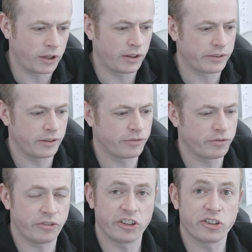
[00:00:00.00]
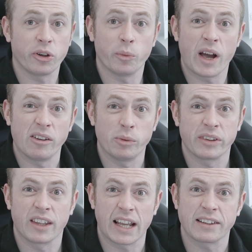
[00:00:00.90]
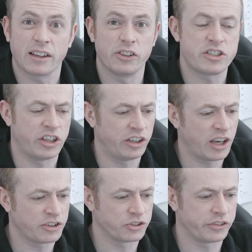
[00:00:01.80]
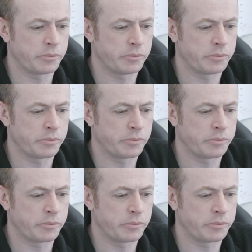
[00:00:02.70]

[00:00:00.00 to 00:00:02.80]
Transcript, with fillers: If if you could do it well with Kikentai no Ichi, yeah, sure,